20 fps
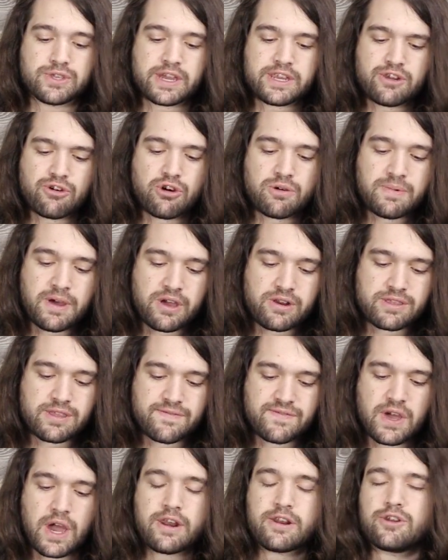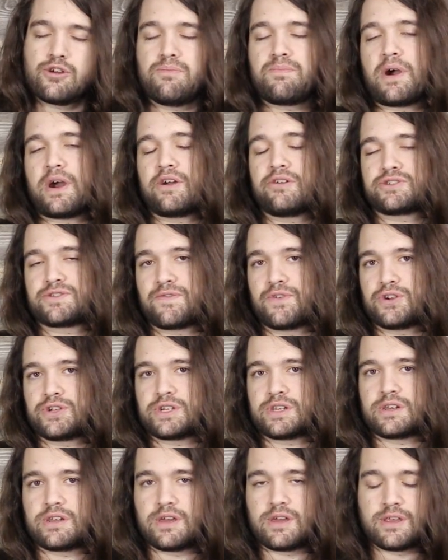they know about it. They've got a new BIOS
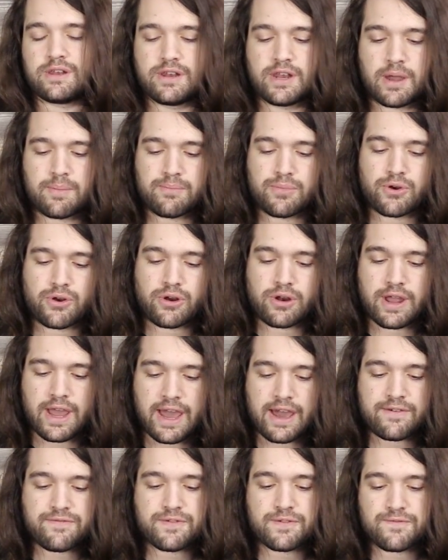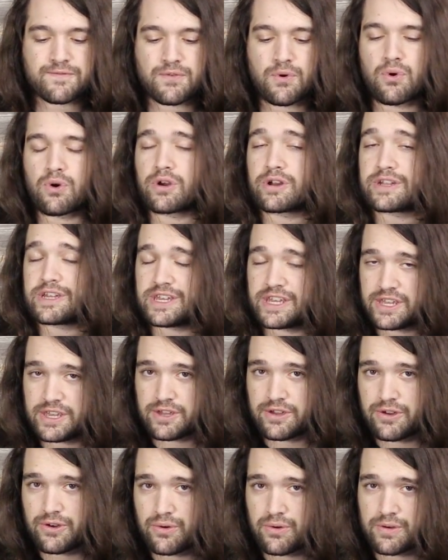version number
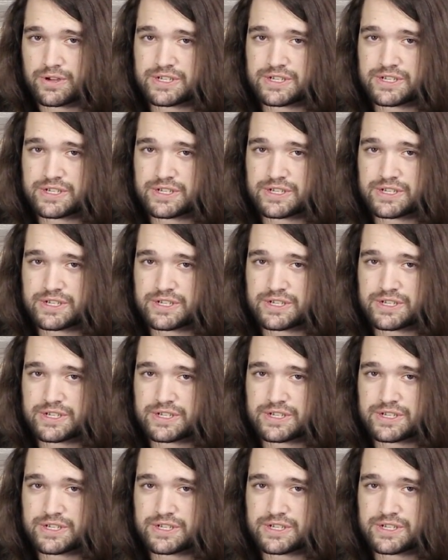F4Q,